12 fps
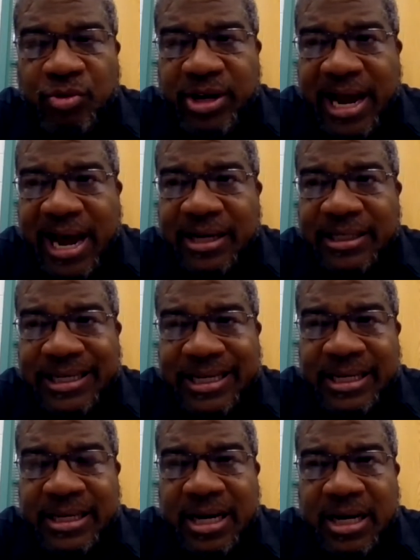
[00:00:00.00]

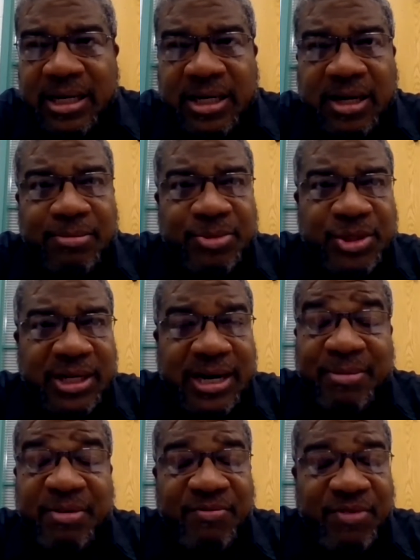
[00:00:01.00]
reality comes in.
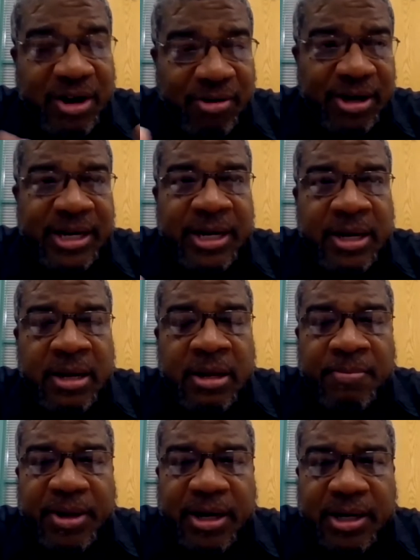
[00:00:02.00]
I'm a very
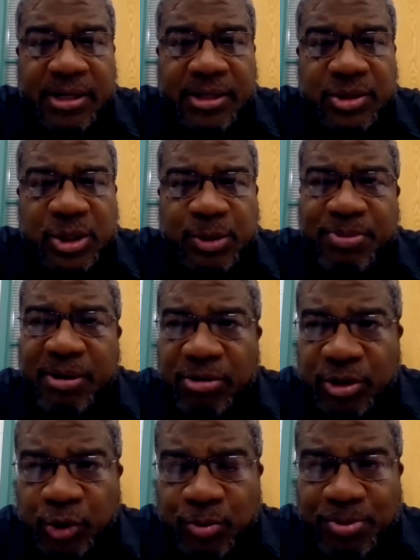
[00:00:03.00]

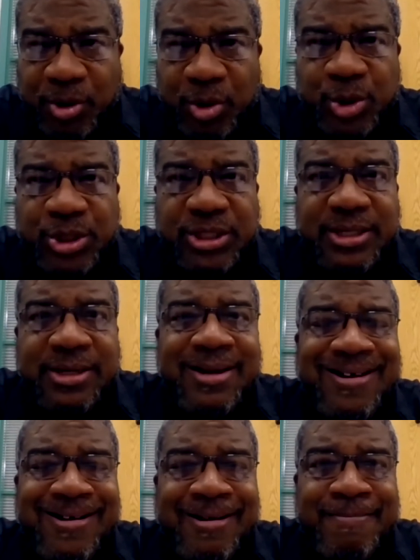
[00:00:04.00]
spiritual person.
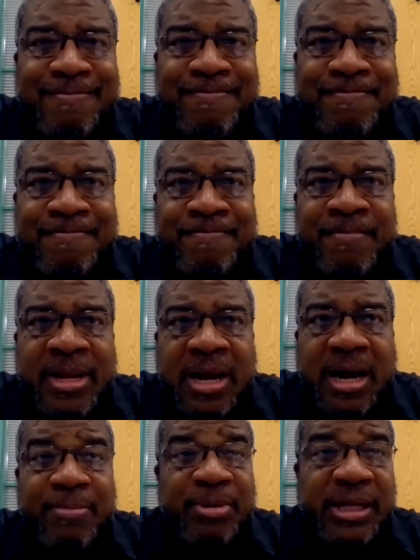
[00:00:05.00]

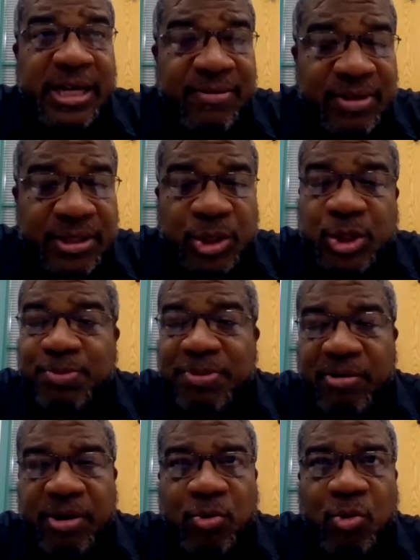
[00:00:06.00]
I believe in the
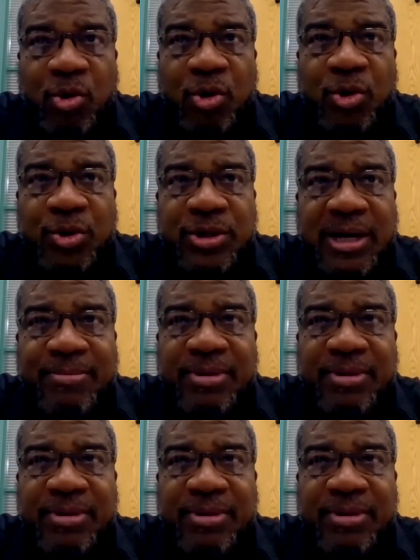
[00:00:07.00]
spirit world. I